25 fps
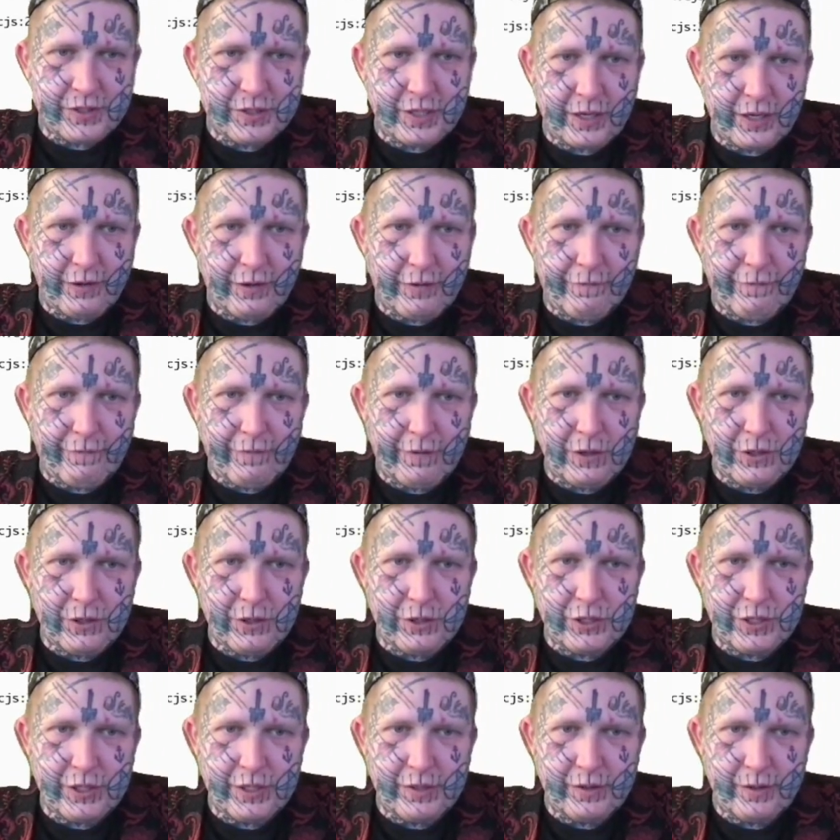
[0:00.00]
not a
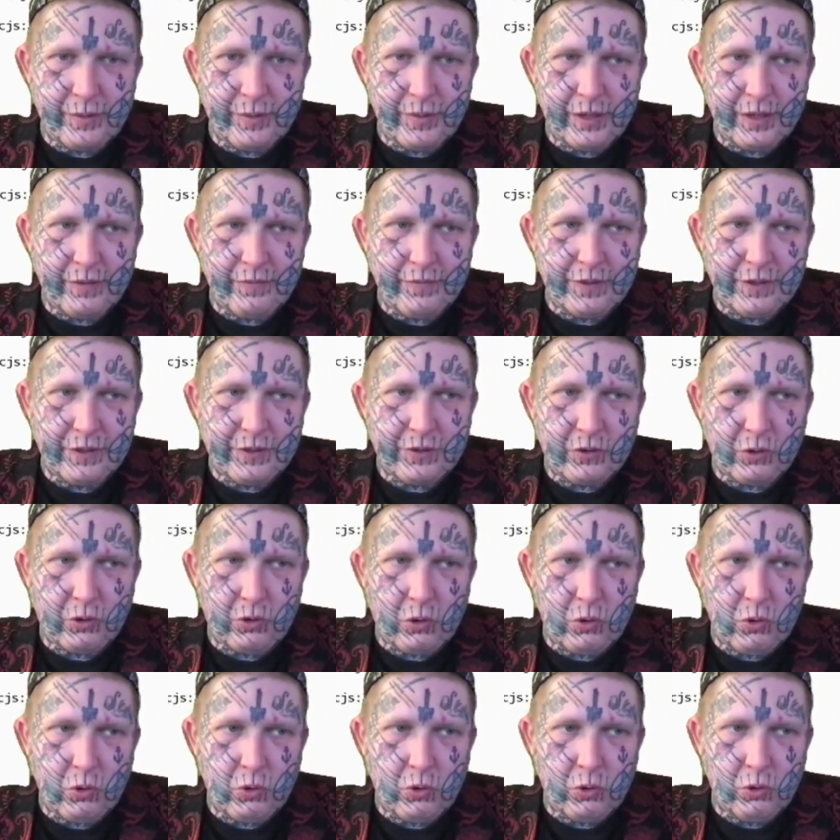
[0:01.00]
function. Let me give this a
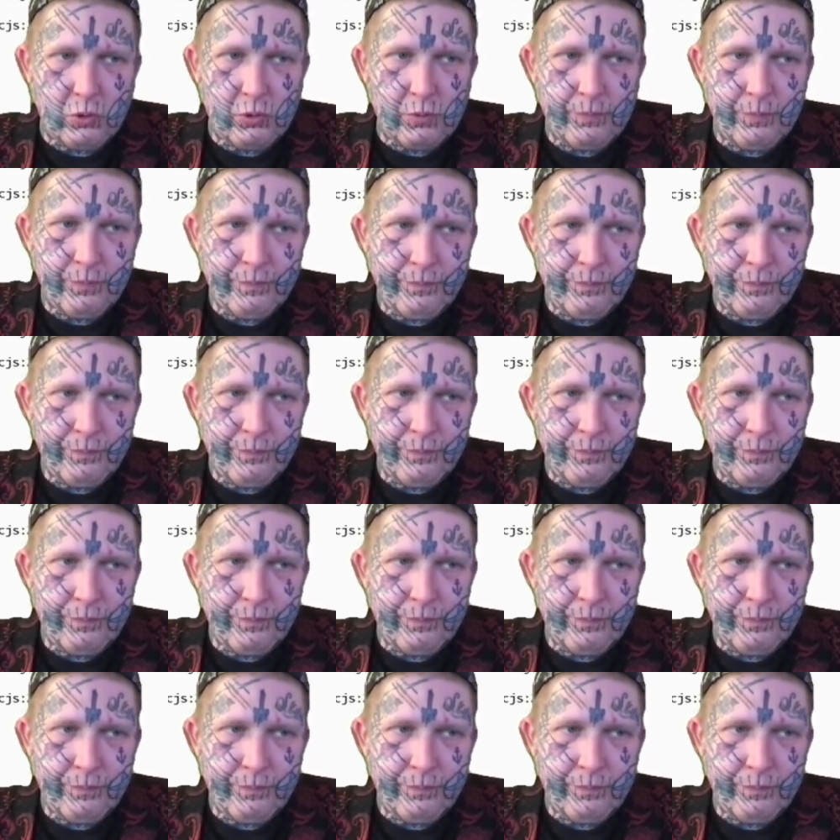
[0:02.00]
Google.